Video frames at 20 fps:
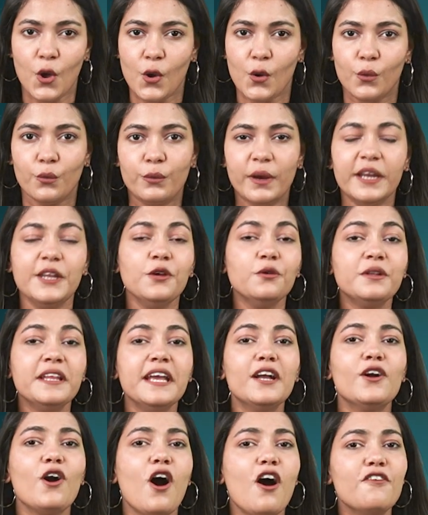When you
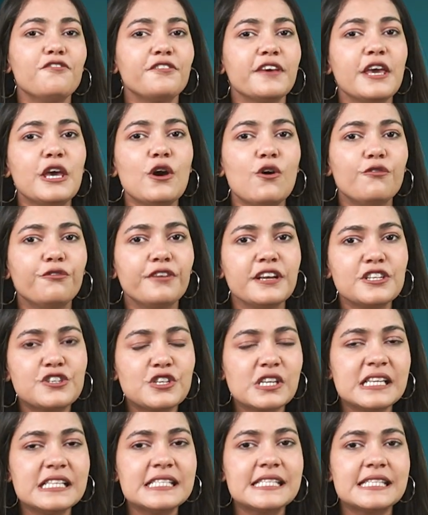think of key
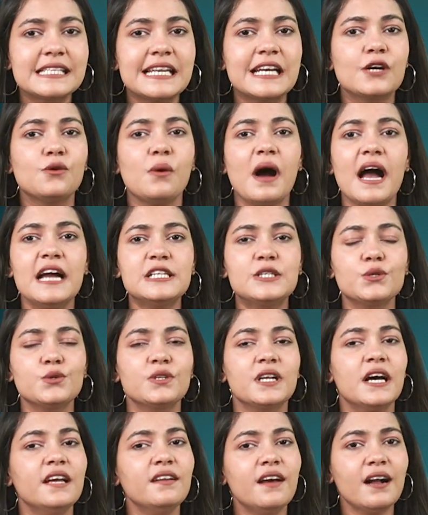officials required to
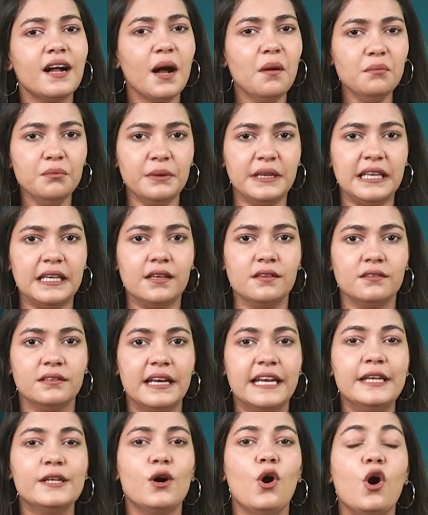run a company,
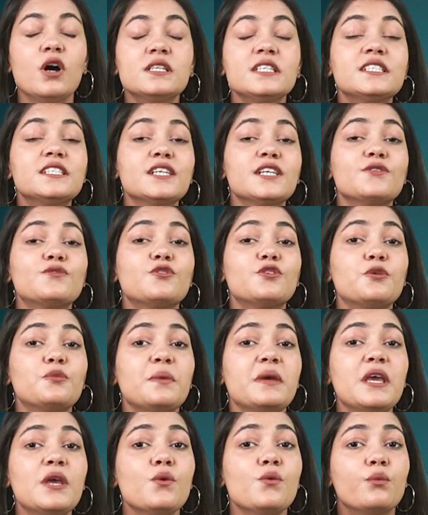an auditor would
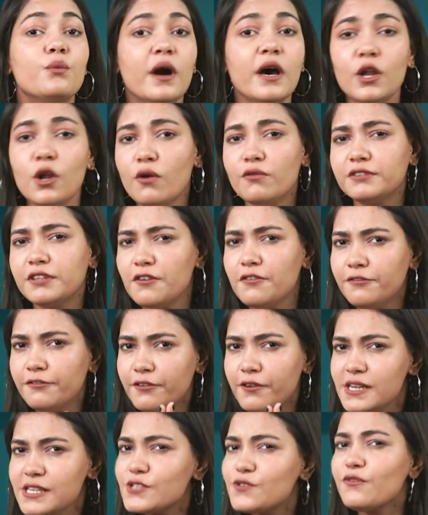be one of the
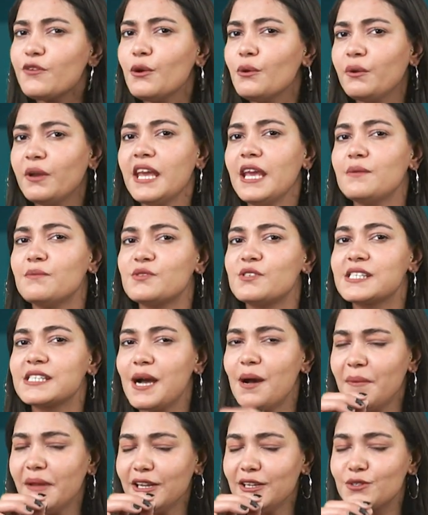first few names
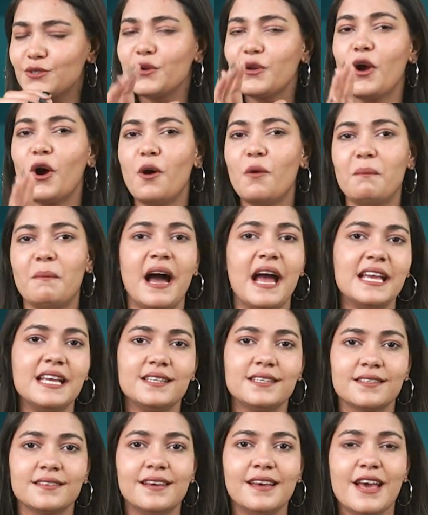coming to your
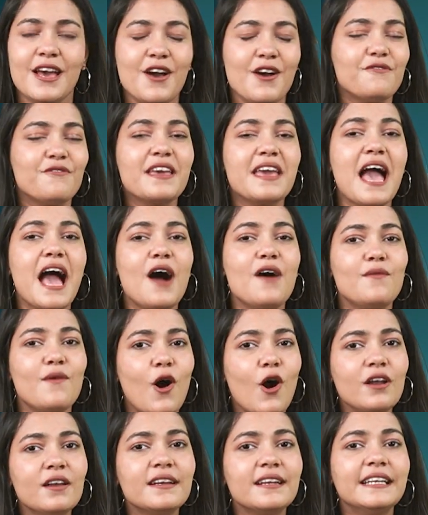mind. We have
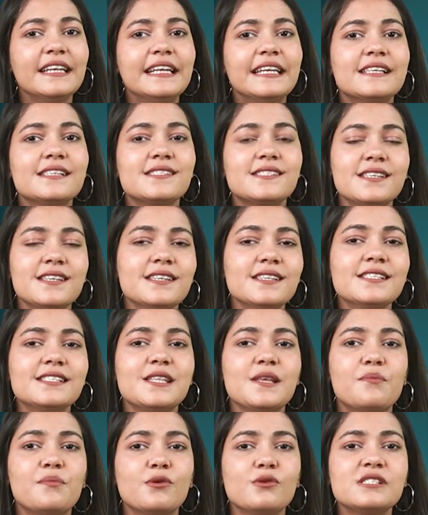already discussed
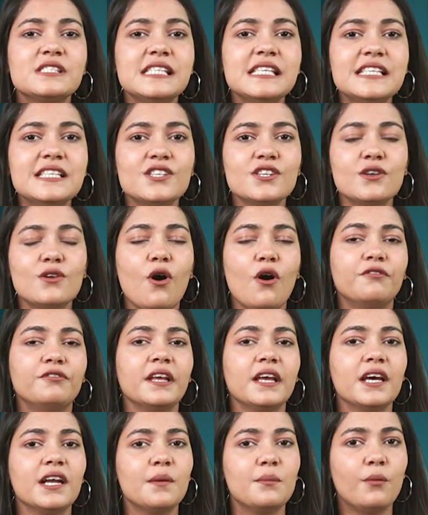the procedure of
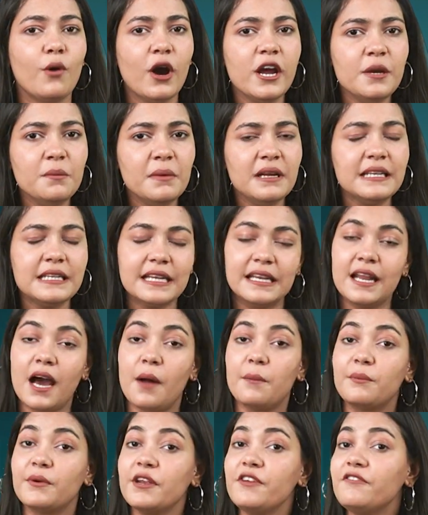their appointment in
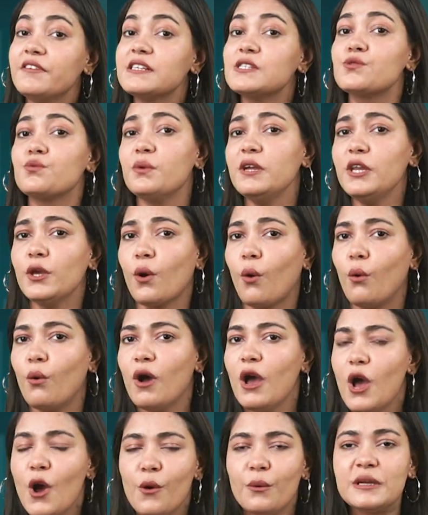our previous video,
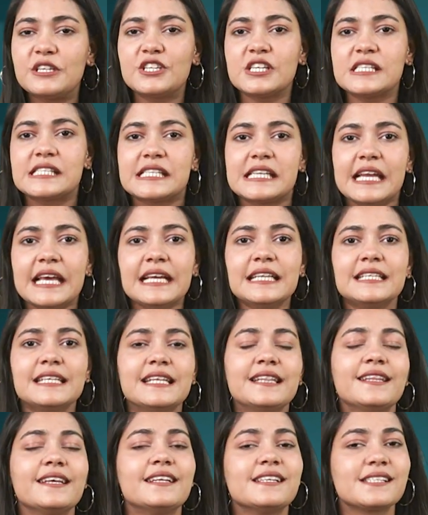which is linked
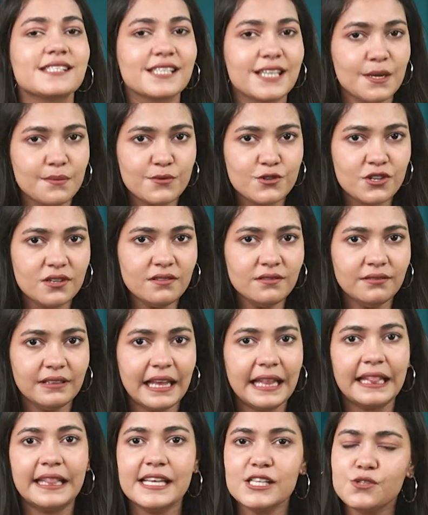in the description.
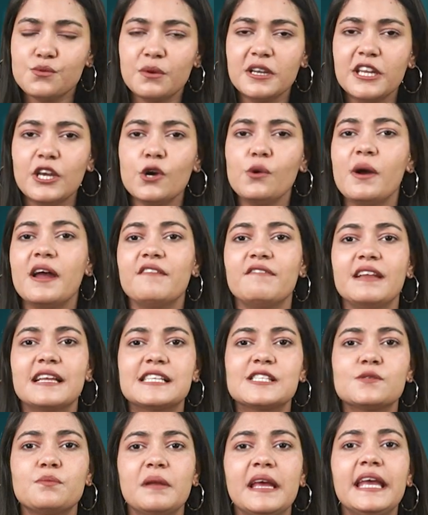In this video, I will
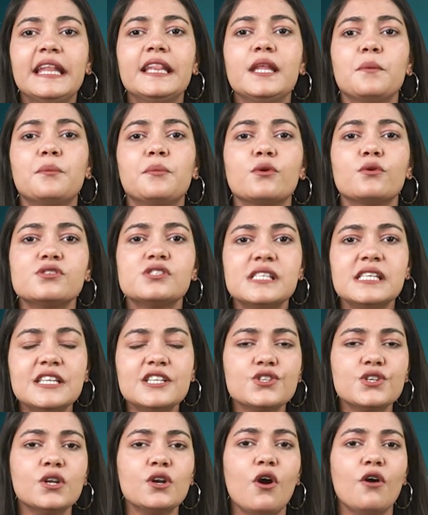explain the
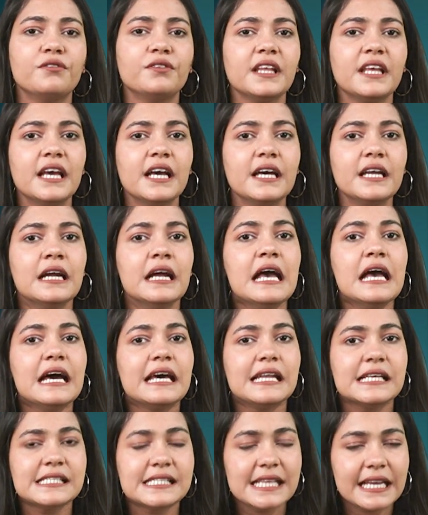procedure of their
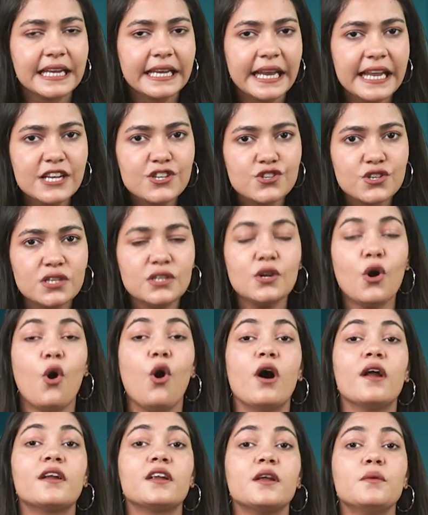resignation
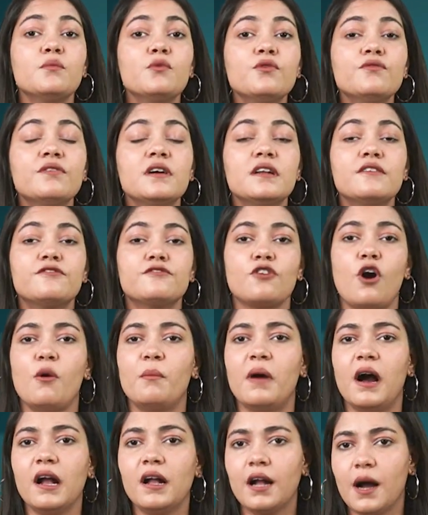or removal
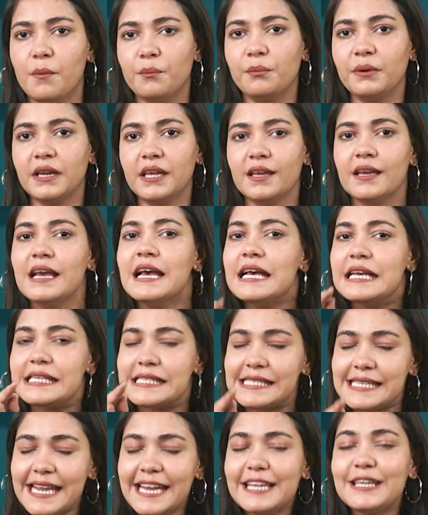from a company.
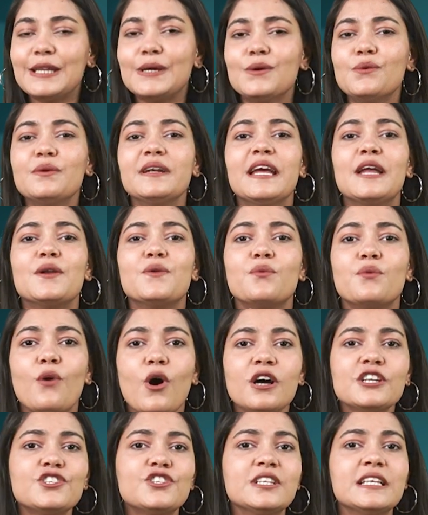Stay tuned and
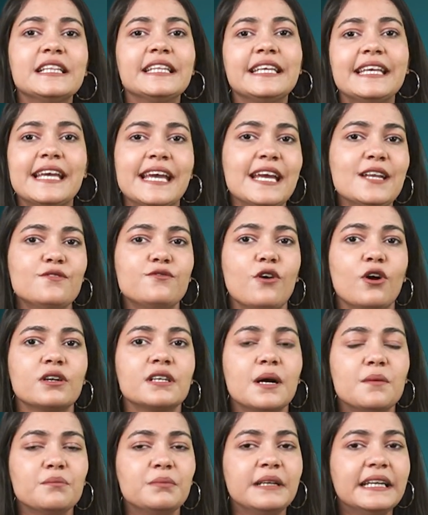watch till the end for
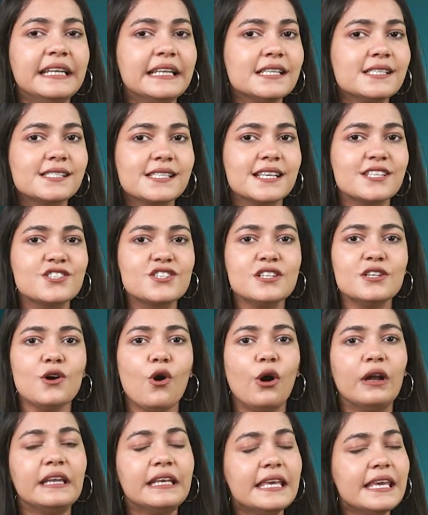complete discussion
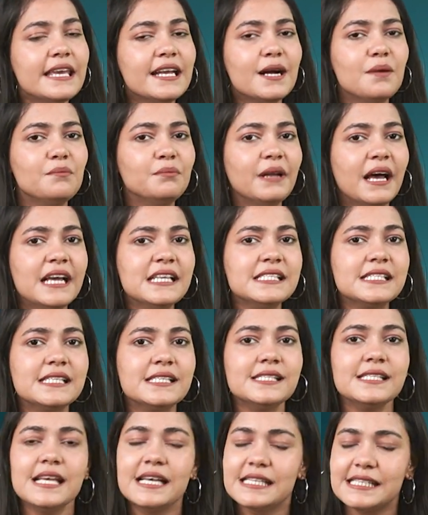on key
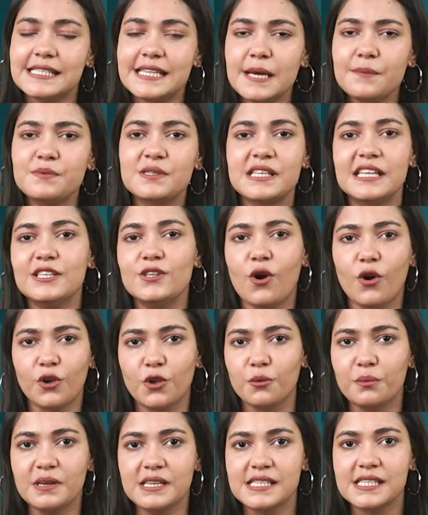compliances, steps and
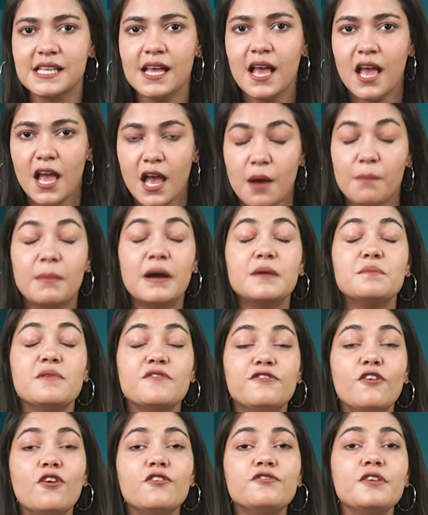documents. But
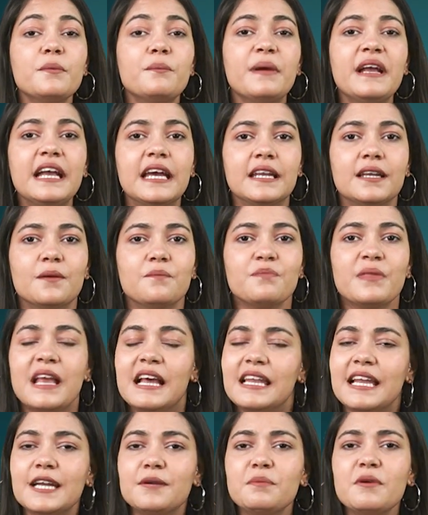before we begin,
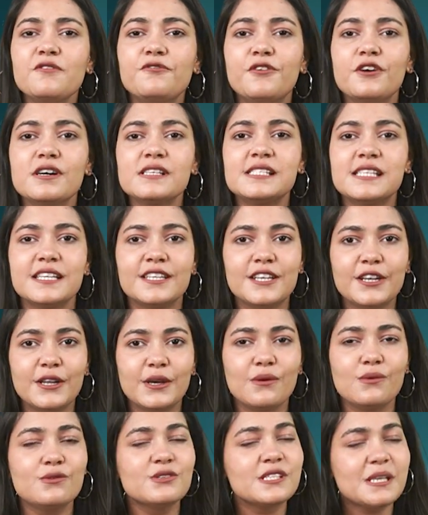let me first
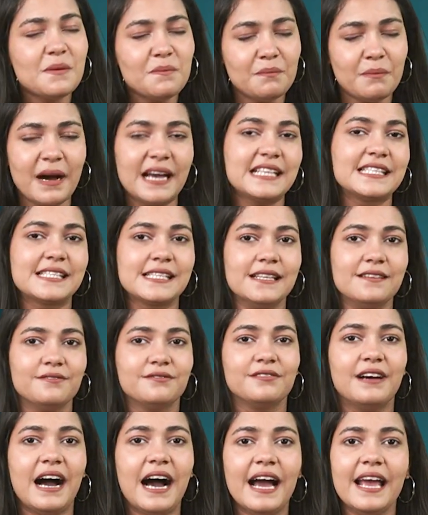introduce myself.
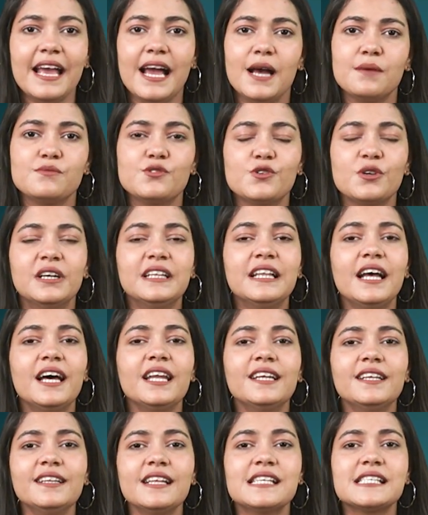Hi, I am Sugandh
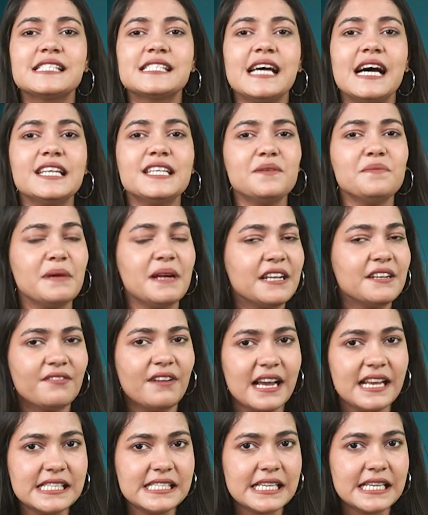Anand, a startup
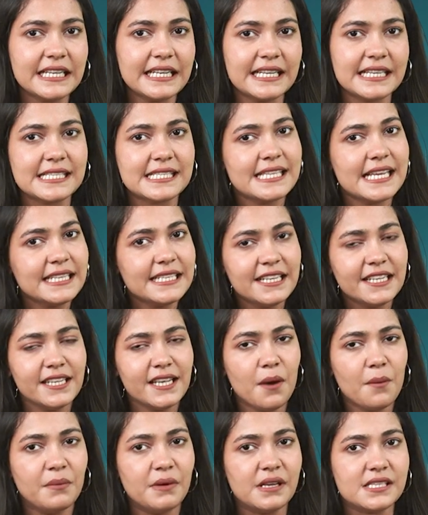advisor at
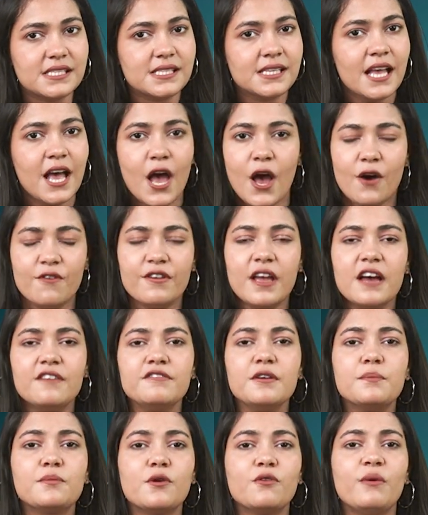Setindiabiz, where
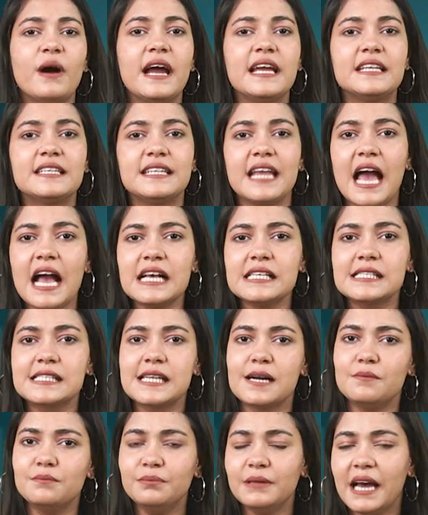we provide tax,
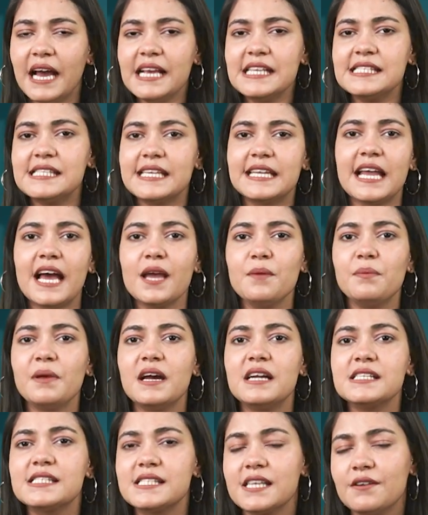compliance and
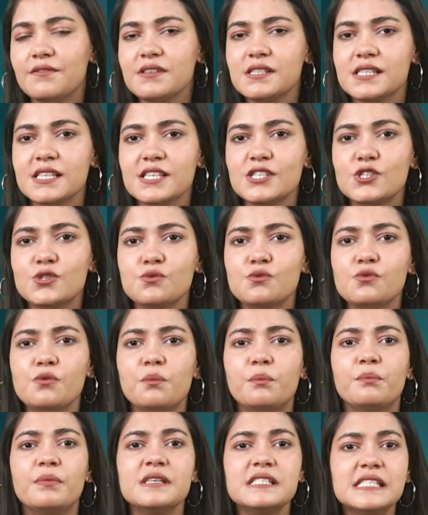IPR services to
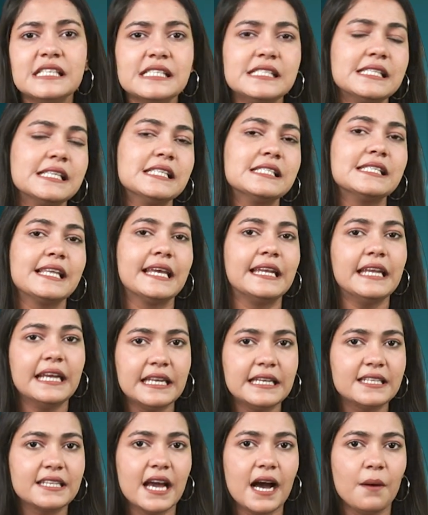businesses in
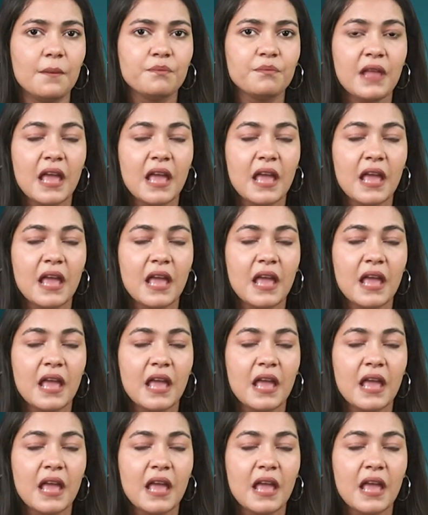India.